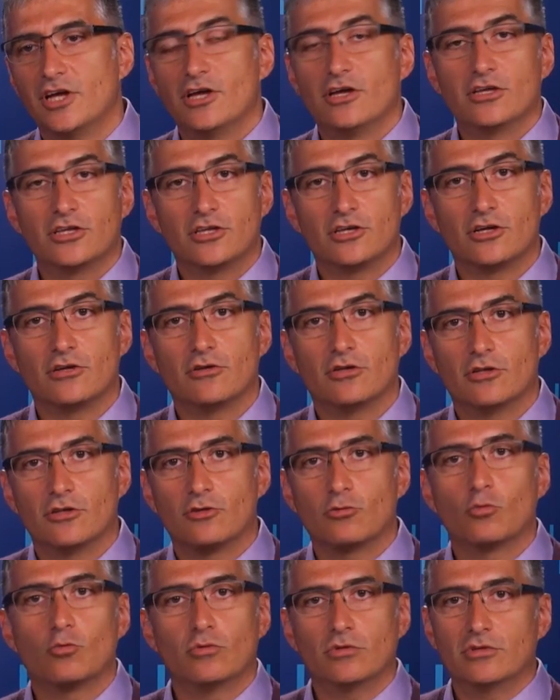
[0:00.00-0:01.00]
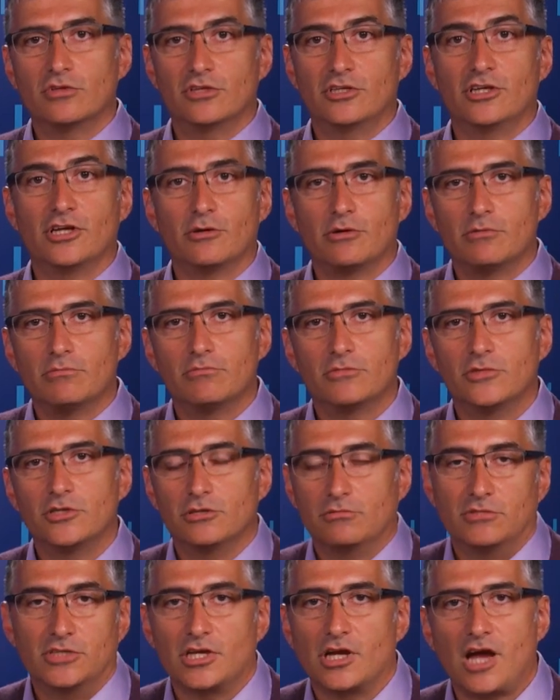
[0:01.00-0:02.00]

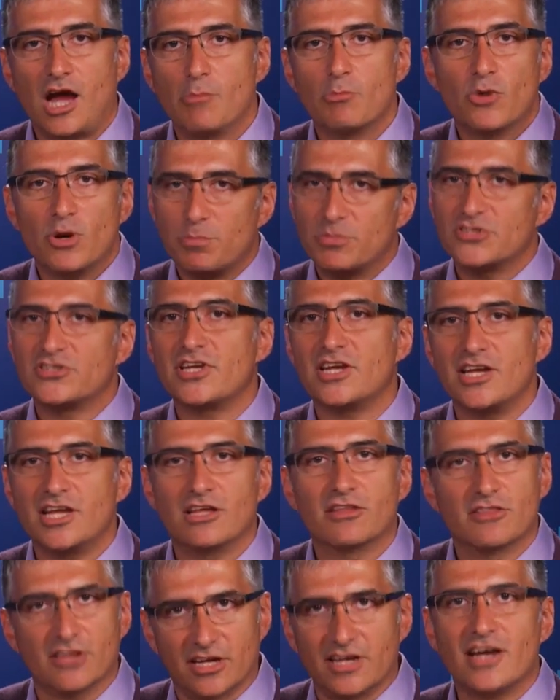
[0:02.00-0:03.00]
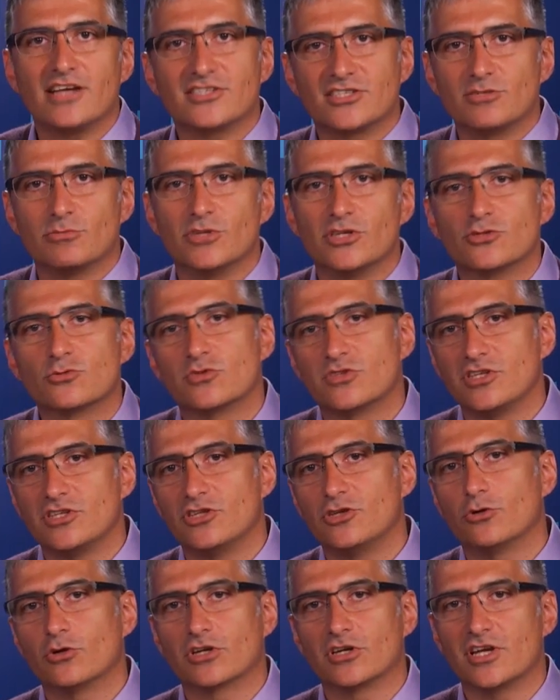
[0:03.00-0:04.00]
I'm representing the customers within
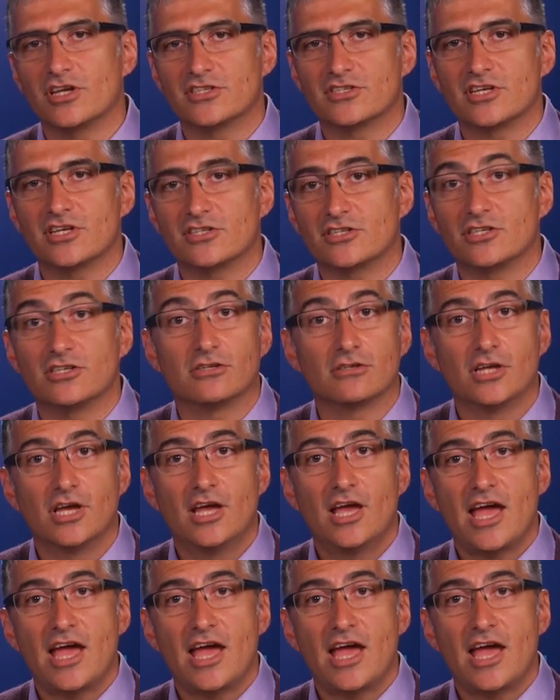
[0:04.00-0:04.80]
the organization